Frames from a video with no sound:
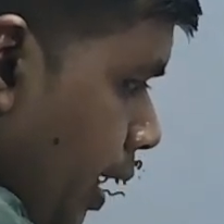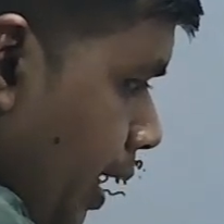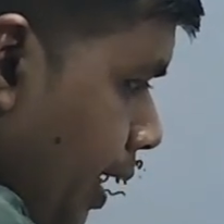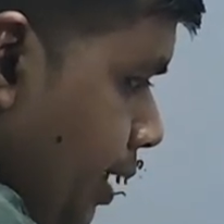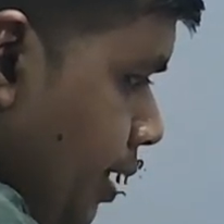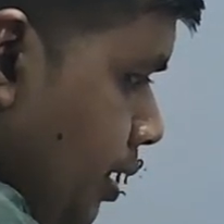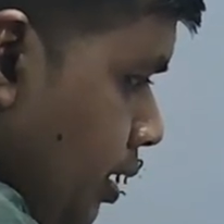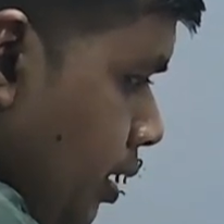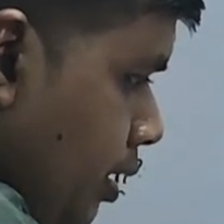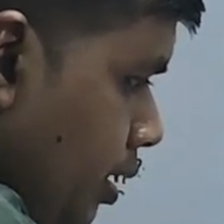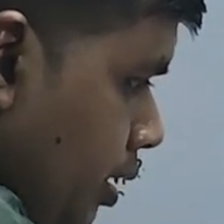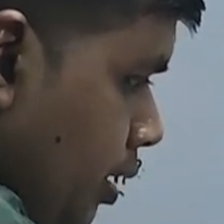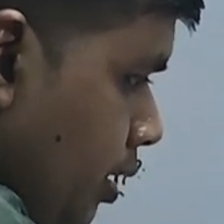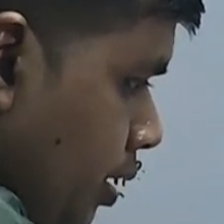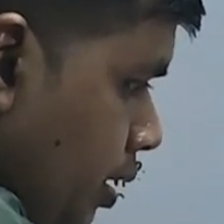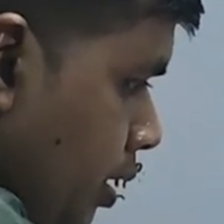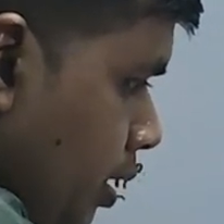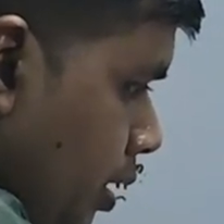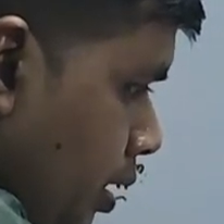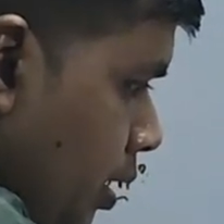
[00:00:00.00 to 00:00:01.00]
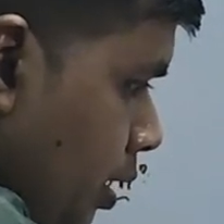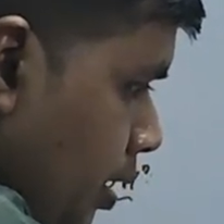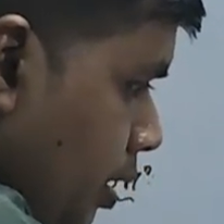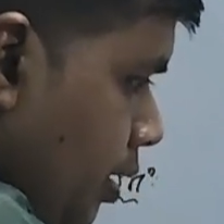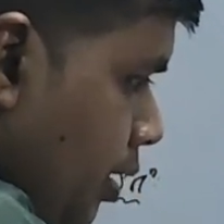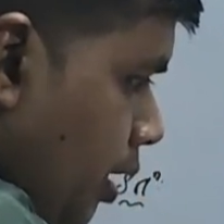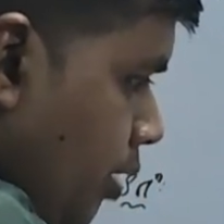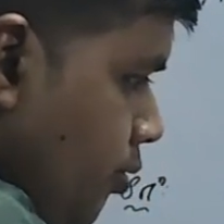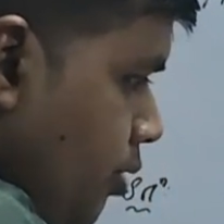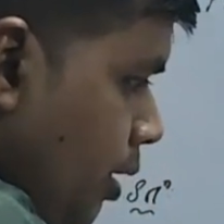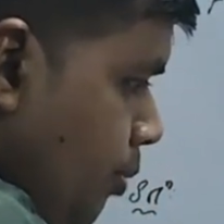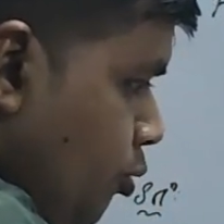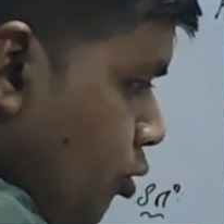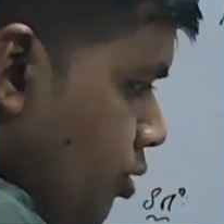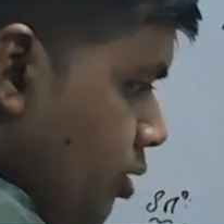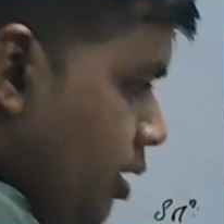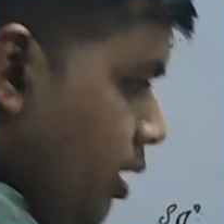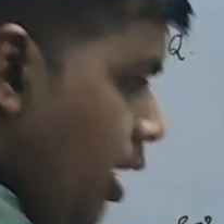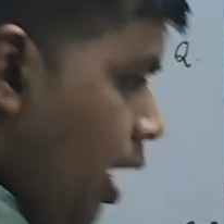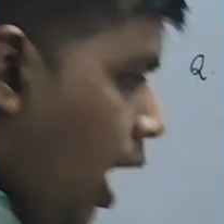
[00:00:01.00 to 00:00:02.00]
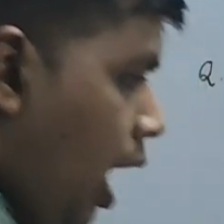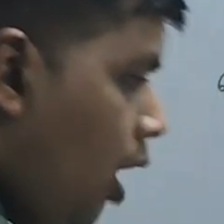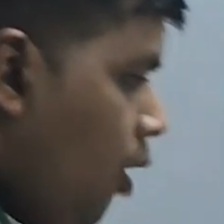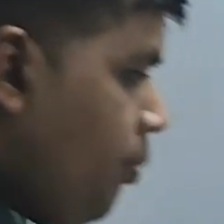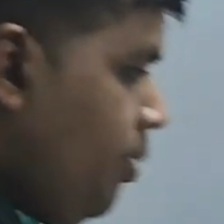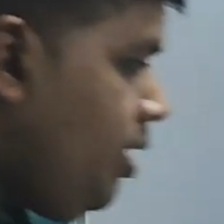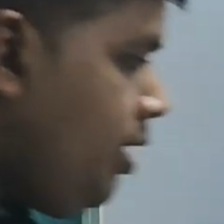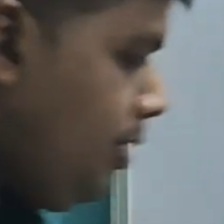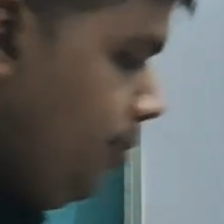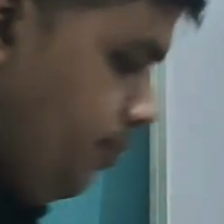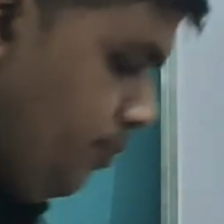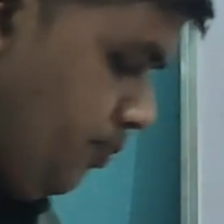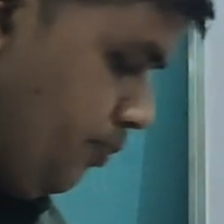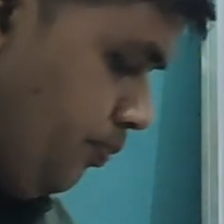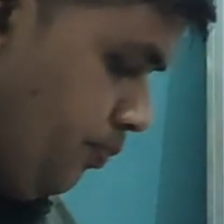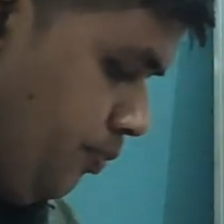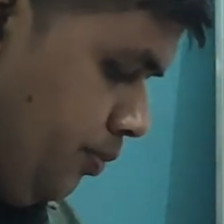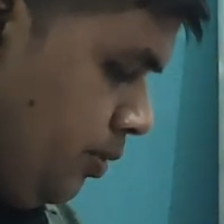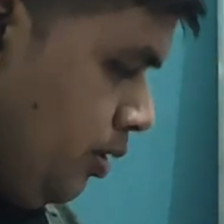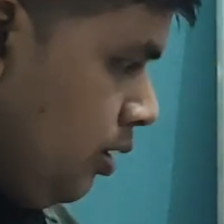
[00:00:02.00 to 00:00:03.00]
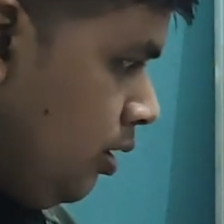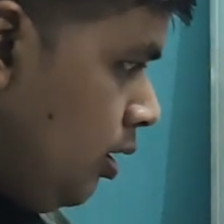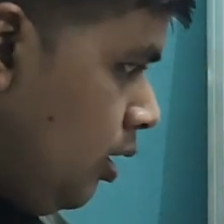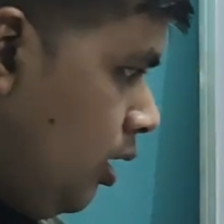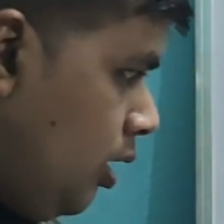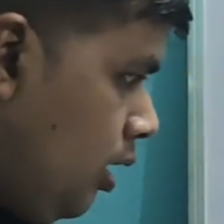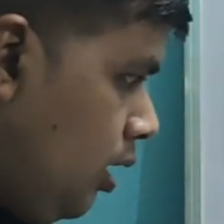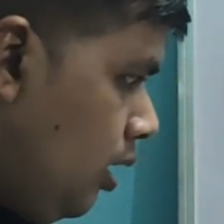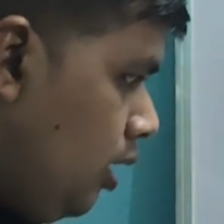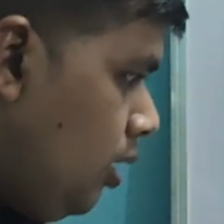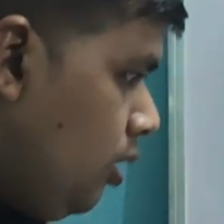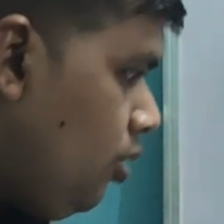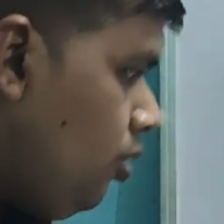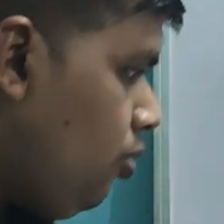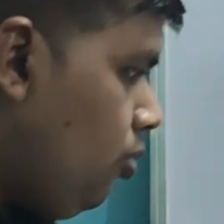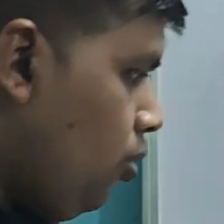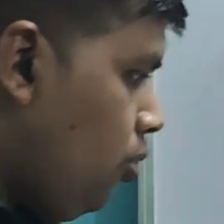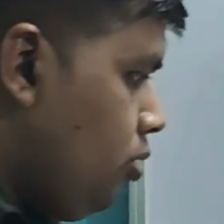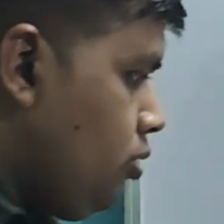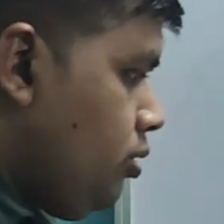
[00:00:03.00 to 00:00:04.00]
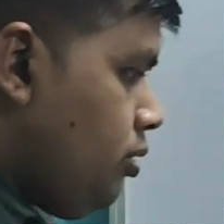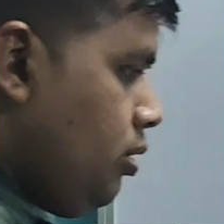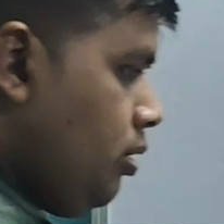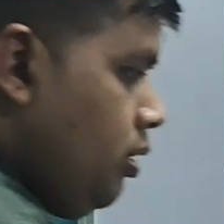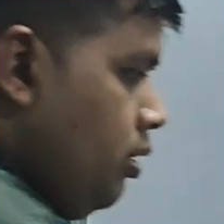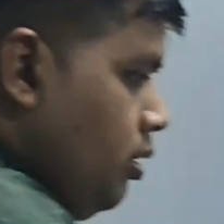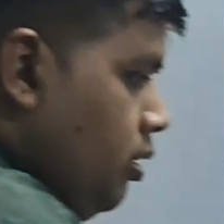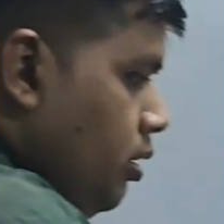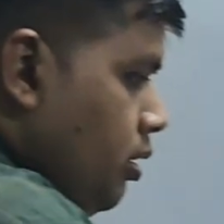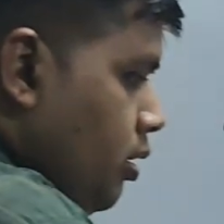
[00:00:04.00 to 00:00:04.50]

And now we have to see how many rows